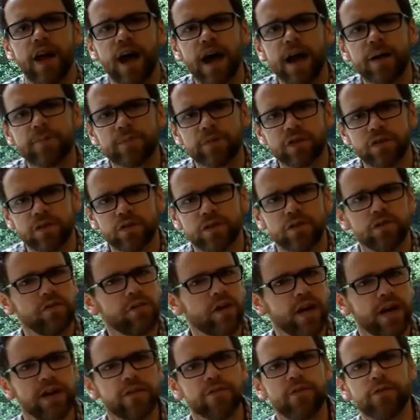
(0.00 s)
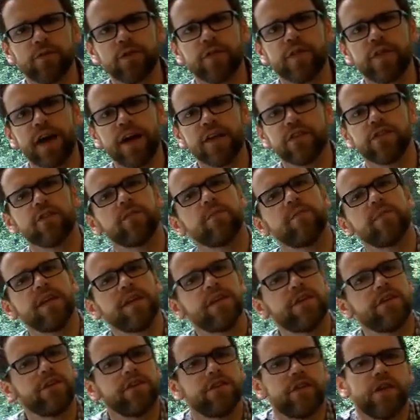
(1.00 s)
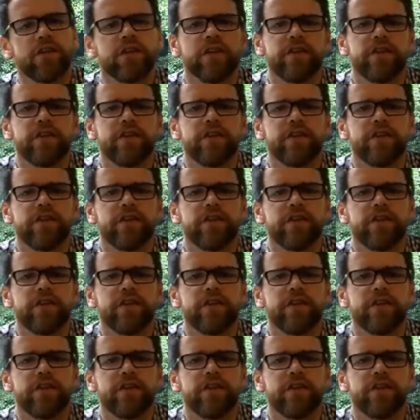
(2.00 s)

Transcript: up to kind of 3,000 meters on